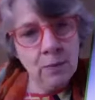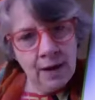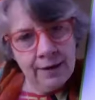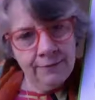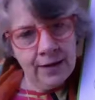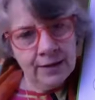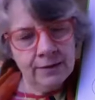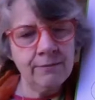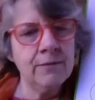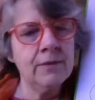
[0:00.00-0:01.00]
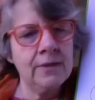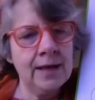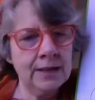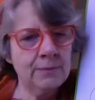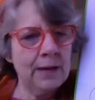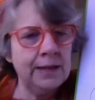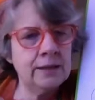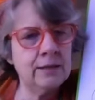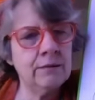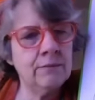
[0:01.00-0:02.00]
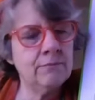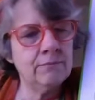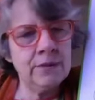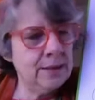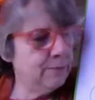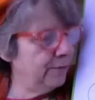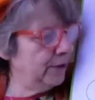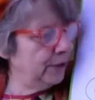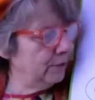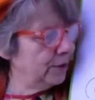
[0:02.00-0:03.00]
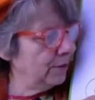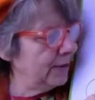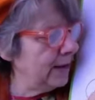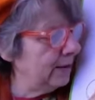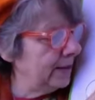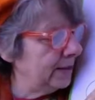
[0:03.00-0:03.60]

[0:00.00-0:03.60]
what I find. That's my little tip for you. So now let's